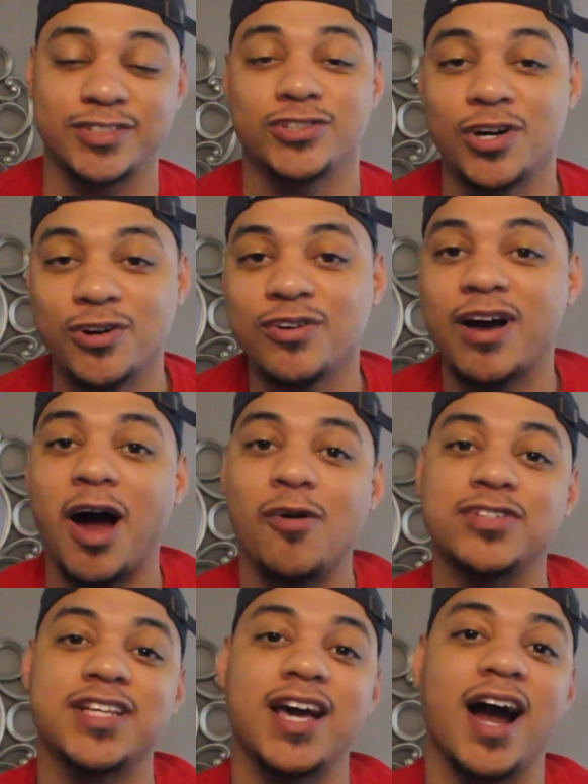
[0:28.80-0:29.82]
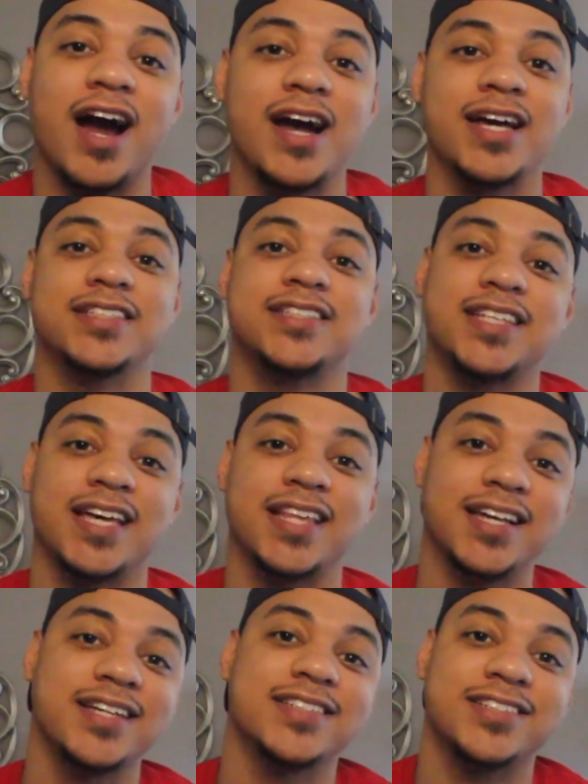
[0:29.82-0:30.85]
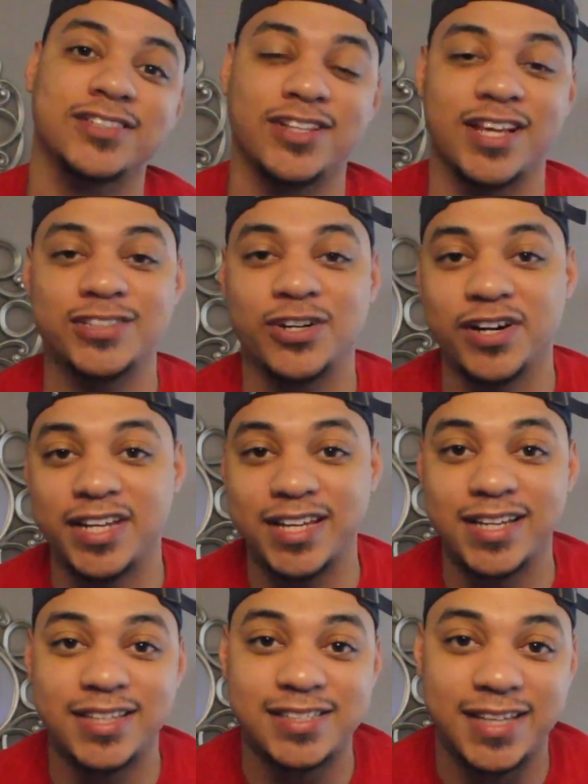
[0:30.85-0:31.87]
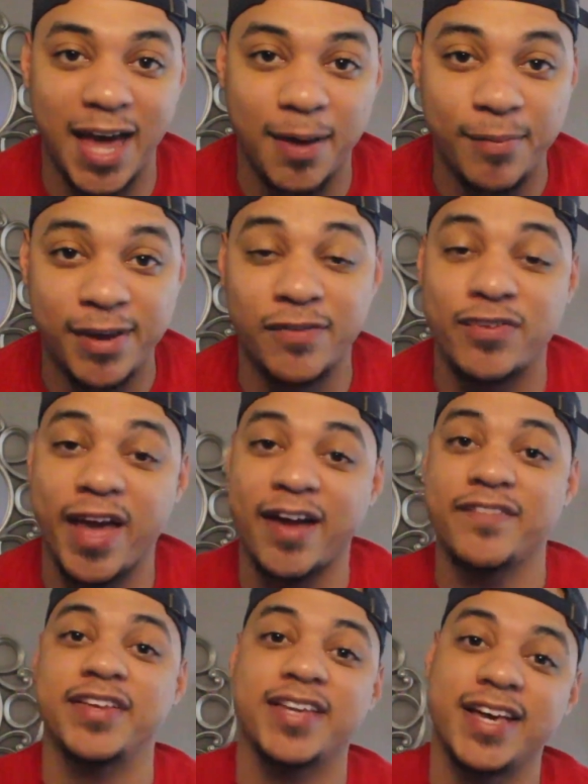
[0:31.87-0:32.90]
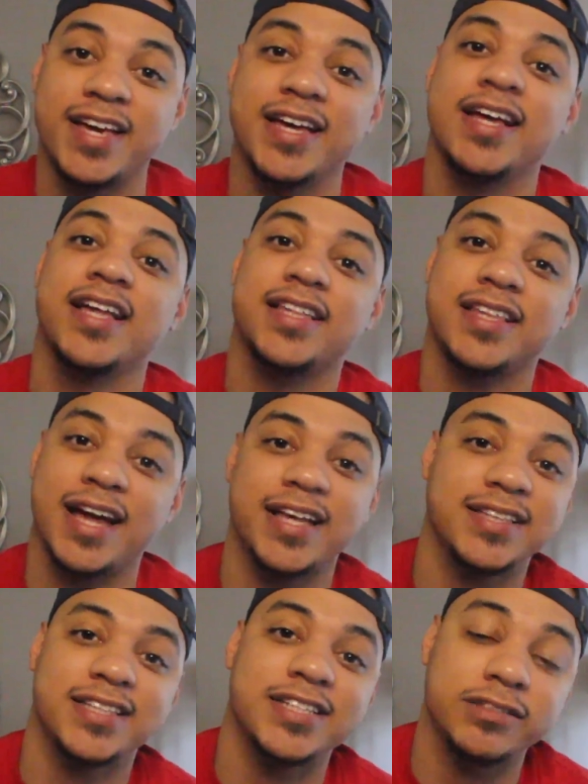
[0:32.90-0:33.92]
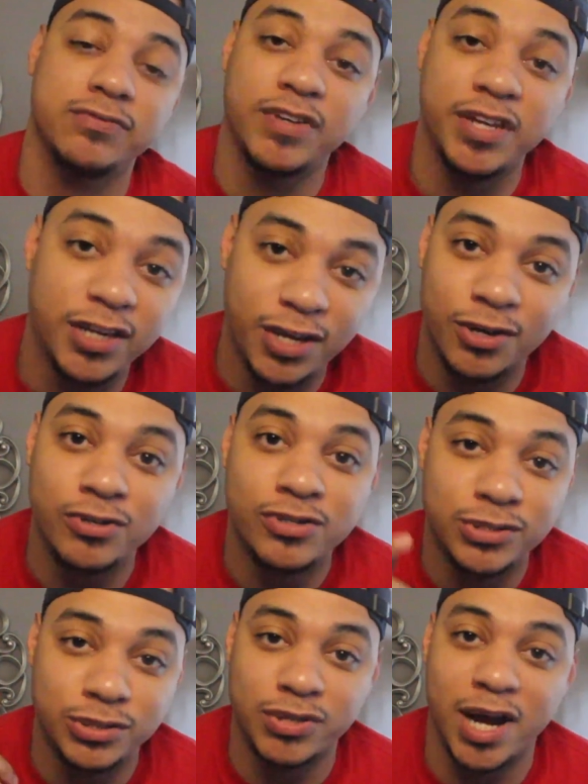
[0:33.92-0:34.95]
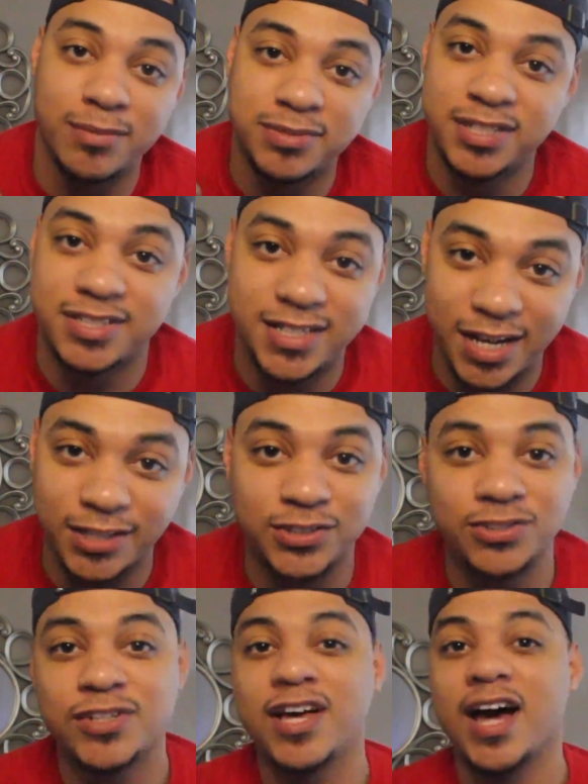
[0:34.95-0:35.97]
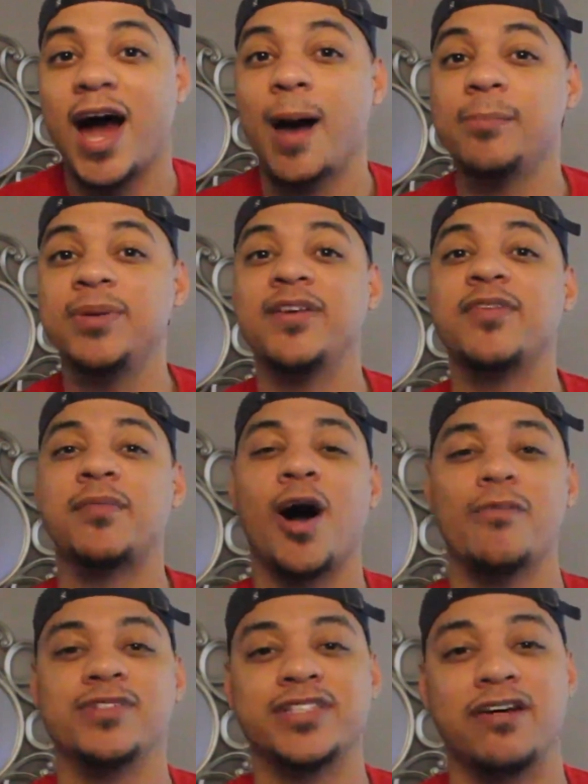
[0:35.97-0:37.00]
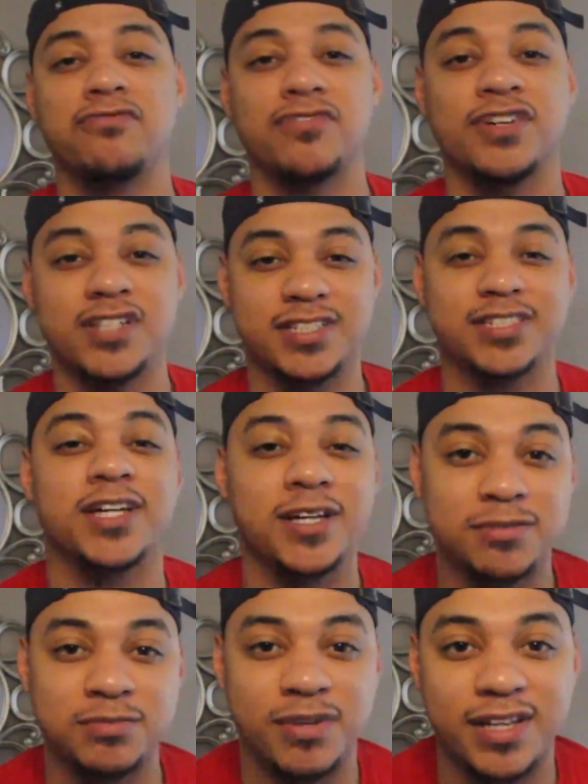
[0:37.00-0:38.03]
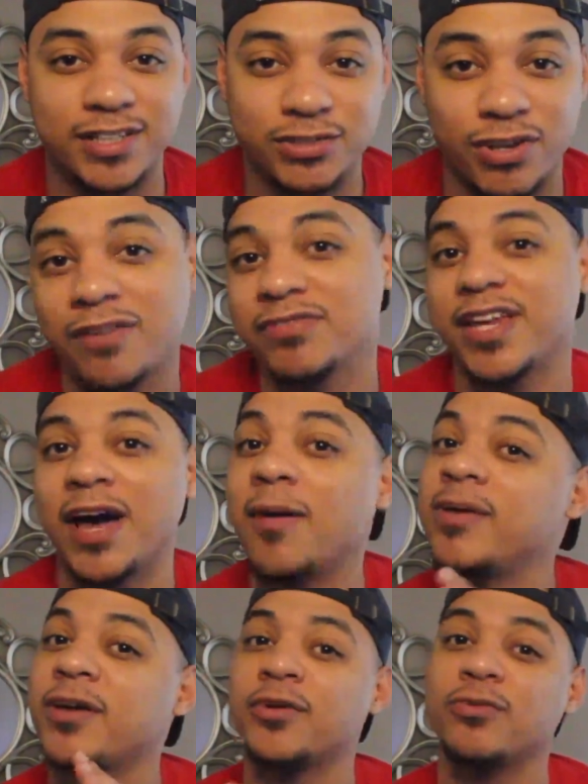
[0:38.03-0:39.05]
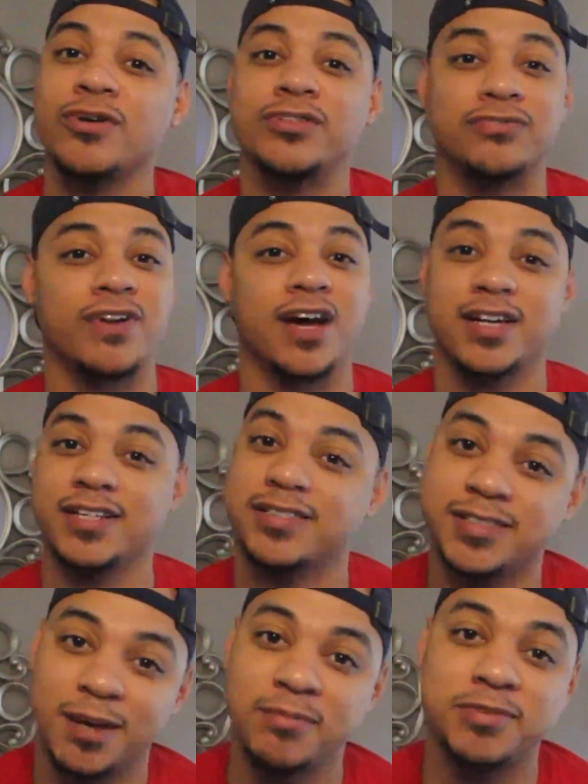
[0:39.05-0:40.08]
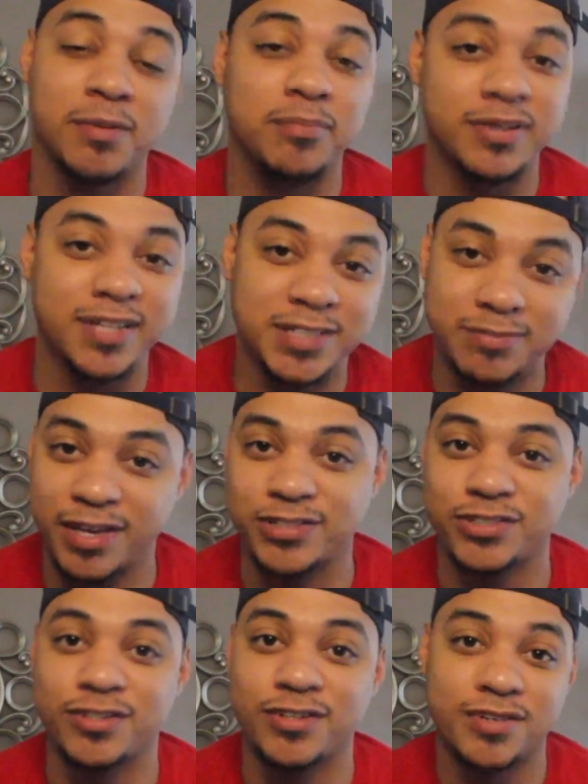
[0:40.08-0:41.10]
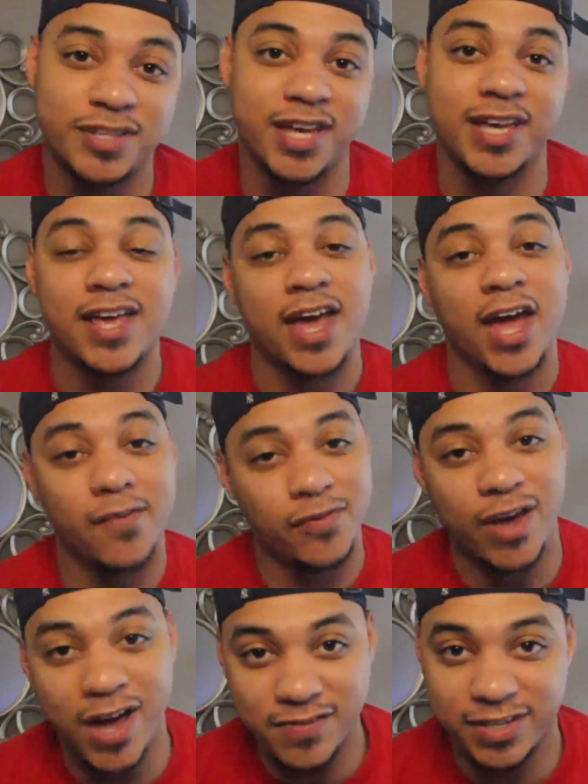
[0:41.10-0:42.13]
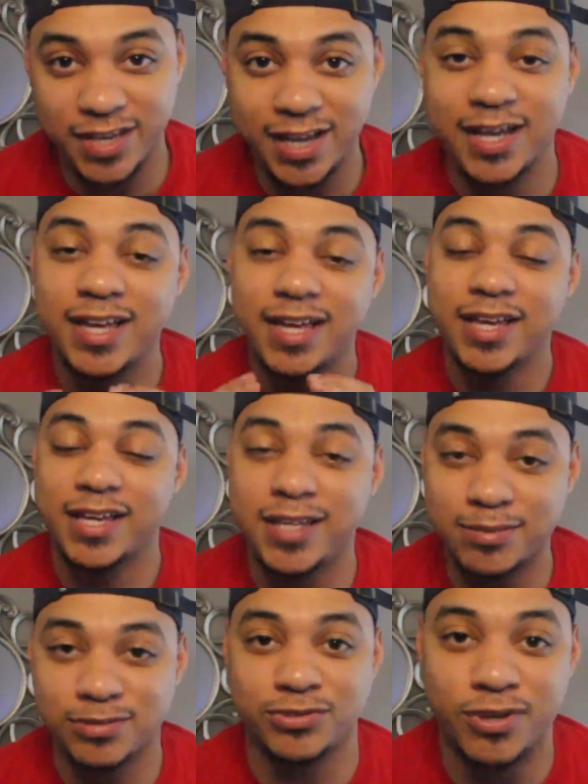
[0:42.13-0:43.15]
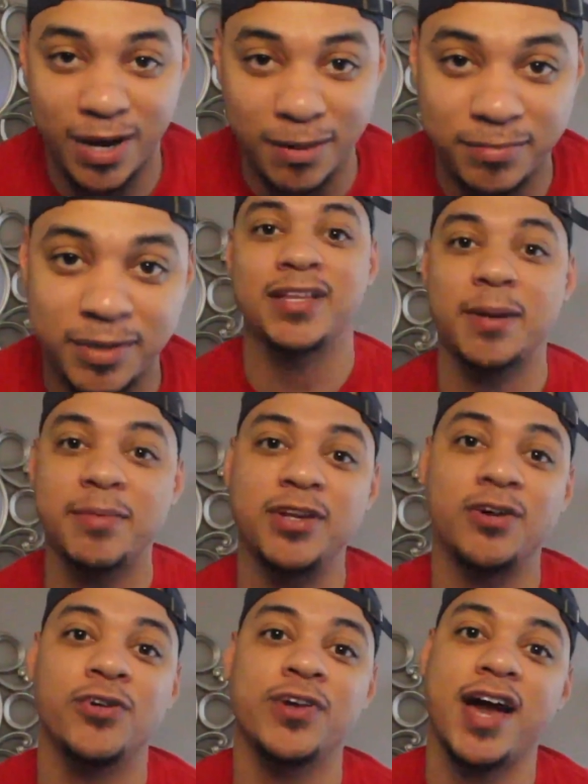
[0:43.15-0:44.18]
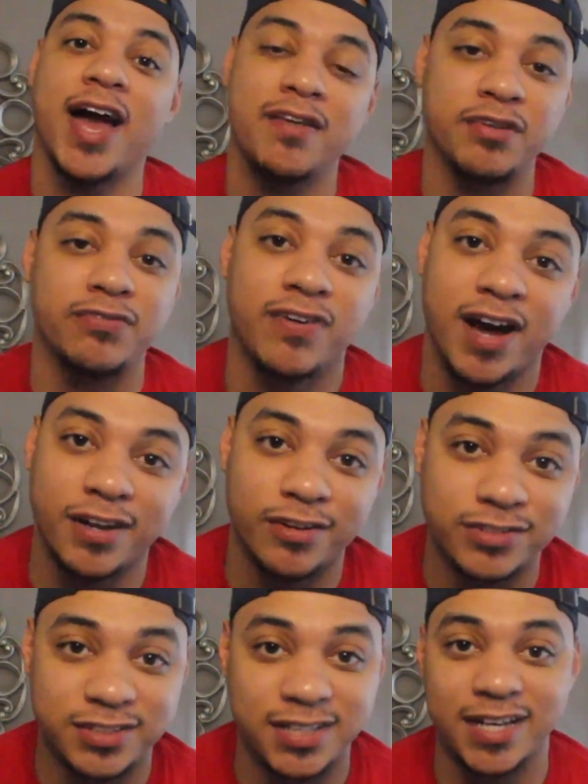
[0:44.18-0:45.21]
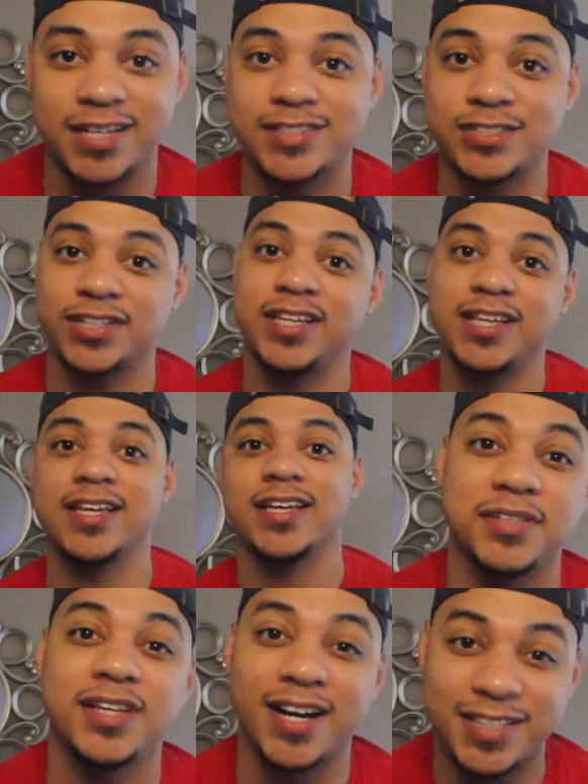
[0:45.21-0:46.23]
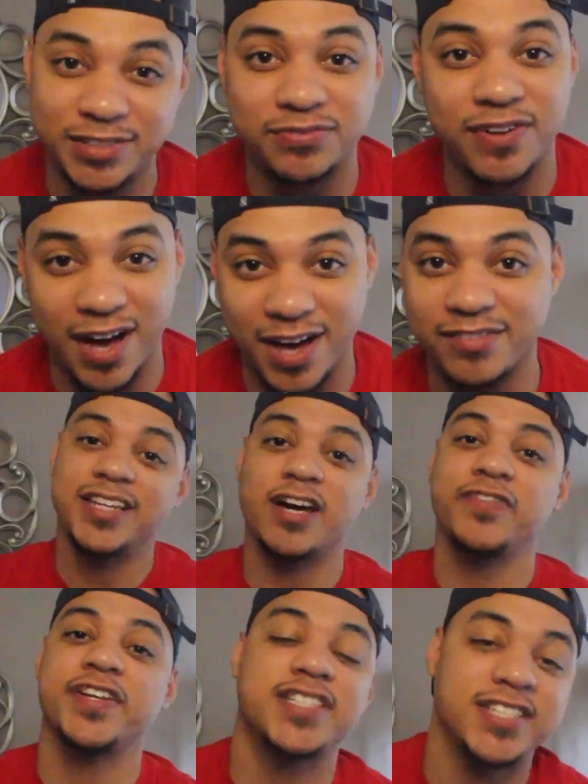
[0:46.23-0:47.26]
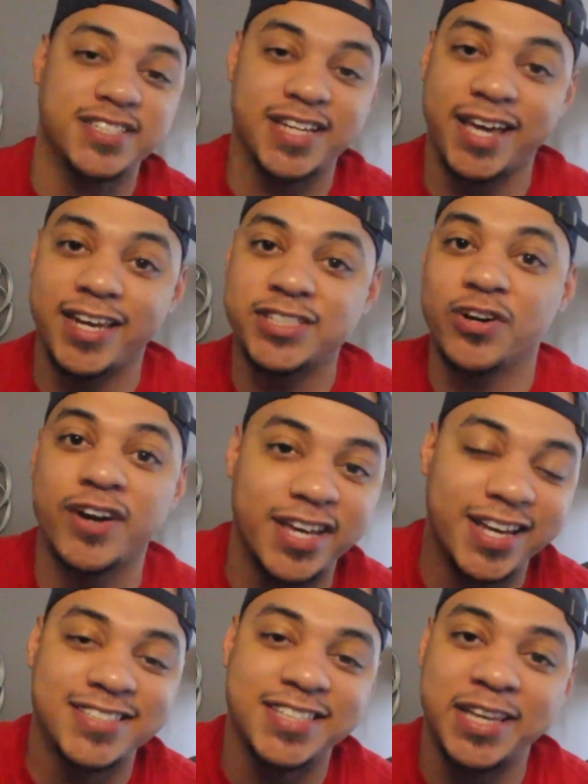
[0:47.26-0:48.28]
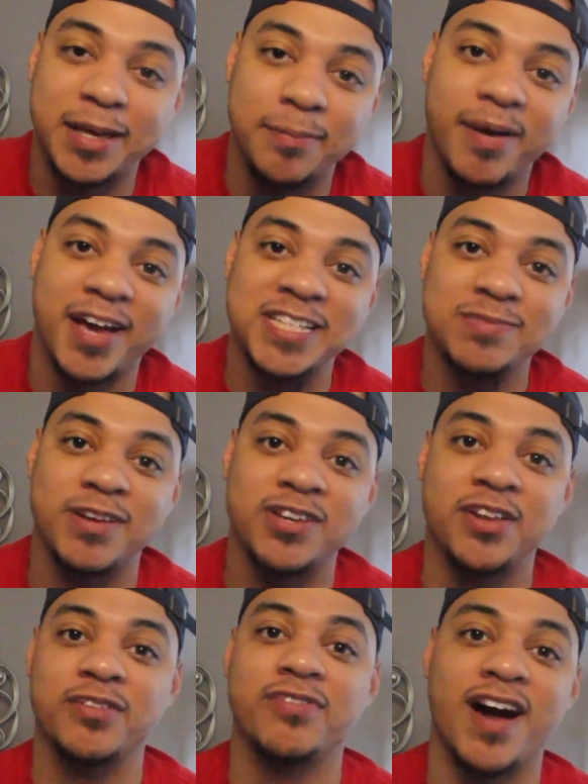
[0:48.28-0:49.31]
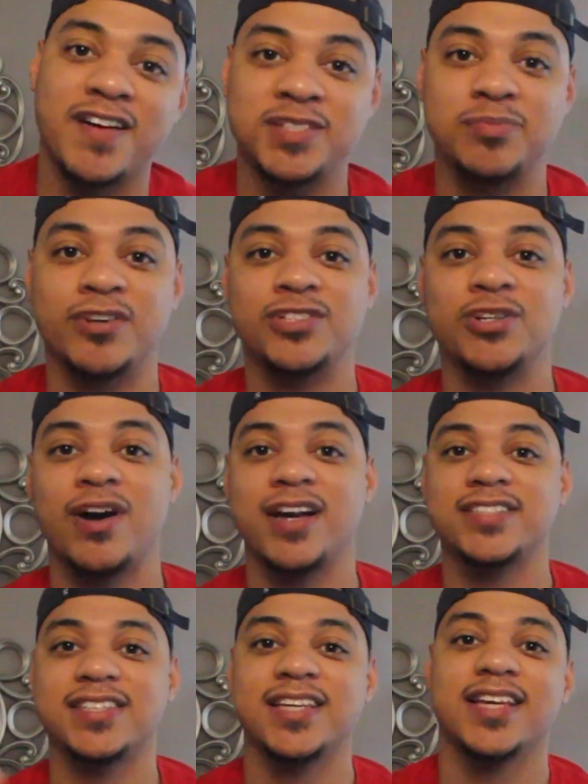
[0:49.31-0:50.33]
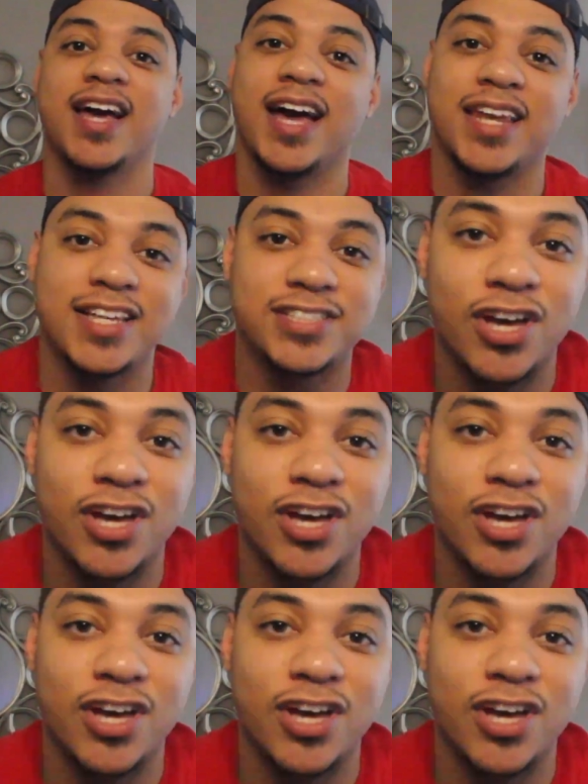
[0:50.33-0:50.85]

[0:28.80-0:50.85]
So I was like, all right, say less. So let's go ahead and get this game in. If you haven't yet, like this video, subscribe to the channel. I believe I'm almost at 400 subs, man. So after that, I'll be on the road to 500 subs. So please make sure that if you haven't yet, hit that subscribe button. Let me know who y'all have in the finals, Nuggets or Heat. Nuggets and five. Enough of the chit chat. Let's go ahead and get to the get back. Man. You know the vibes, your boy Too Icy, and let's